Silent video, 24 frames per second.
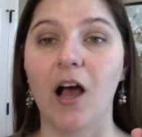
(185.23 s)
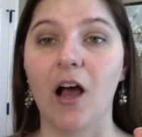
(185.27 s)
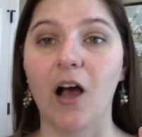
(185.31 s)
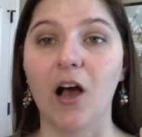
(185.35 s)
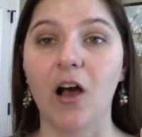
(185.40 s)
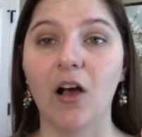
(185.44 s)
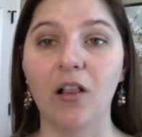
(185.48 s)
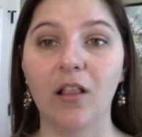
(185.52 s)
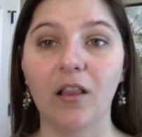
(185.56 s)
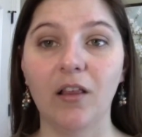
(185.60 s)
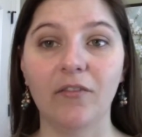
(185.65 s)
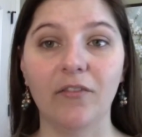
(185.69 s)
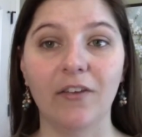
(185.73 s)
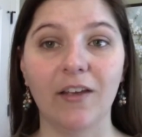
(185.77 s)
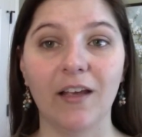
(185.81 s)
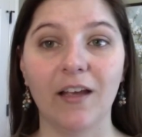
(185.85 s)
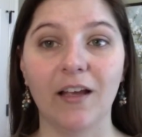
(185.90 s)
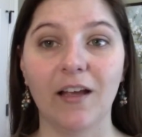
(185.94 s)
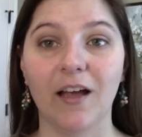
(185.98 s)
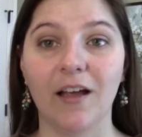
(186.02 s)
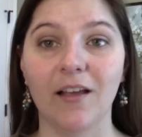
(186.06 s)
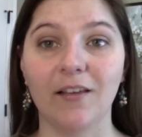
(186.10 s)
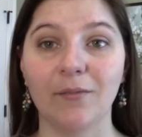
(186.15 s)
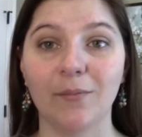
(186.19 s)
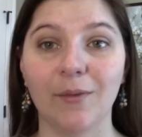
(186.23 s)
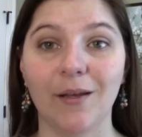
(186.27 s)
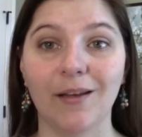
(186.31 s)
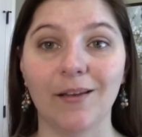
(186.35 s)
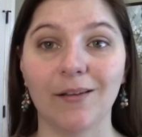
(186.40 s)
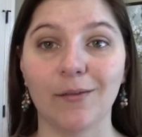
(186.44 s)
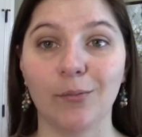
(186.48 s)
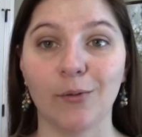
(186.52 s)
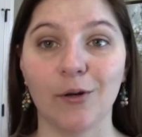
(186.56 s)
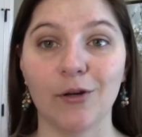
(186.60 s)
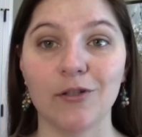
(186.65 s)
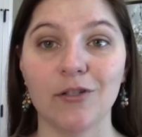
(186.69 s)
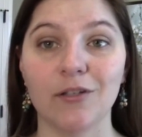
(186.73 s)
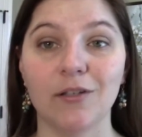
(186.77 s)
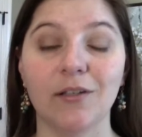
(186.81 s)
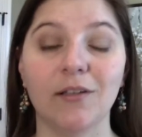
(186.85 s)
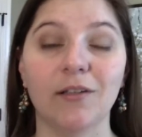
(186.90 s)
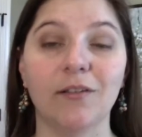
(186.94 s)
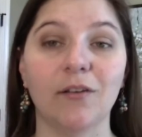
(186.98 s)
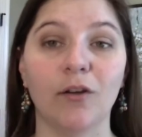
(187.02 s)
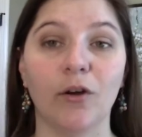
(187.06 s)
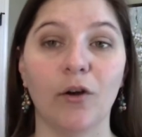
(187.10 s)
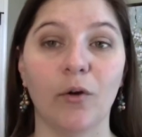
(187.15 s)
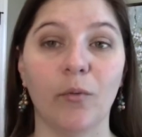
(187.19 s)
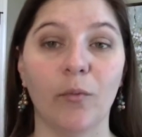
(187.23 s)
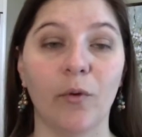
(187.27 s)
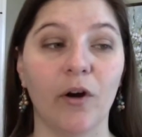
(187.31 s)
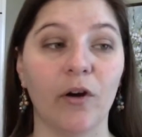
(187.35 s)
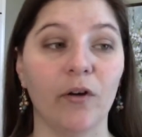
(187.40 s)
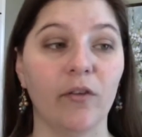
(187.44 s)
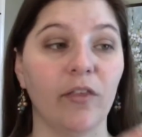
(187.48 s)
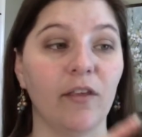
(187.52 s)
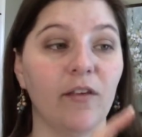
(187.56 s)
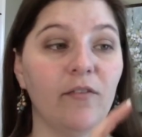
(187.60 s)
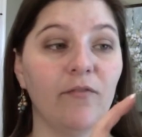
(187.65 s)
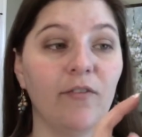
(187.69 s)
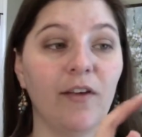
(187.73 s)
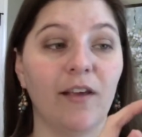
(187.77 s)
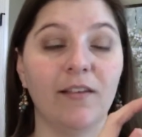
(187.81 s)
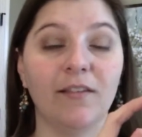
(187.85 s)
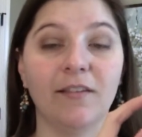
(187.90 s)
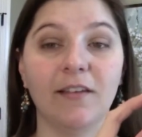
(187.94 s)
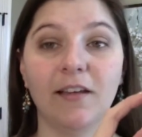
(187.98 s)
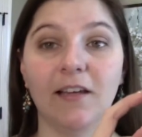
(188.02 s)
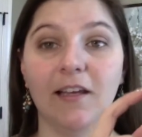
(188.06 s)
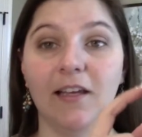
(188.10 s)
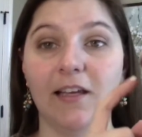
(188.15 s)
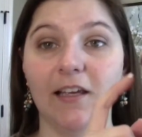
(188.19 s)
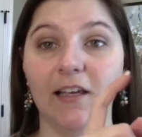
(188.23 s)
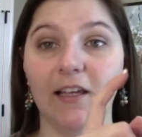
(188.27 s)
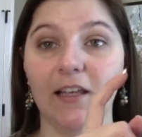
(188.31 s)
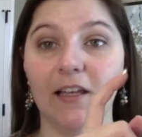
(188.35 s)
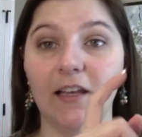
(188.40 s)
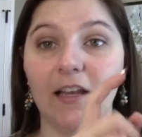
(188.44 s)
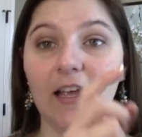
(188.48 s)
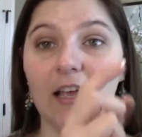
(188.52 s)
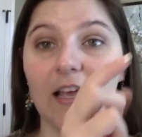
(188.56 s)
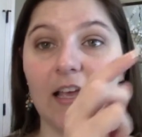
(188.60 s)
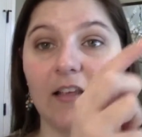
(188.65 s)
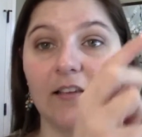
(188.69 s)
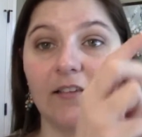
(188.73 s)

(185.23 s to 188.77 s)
All of IT Cosmetics brushes are worth investing in.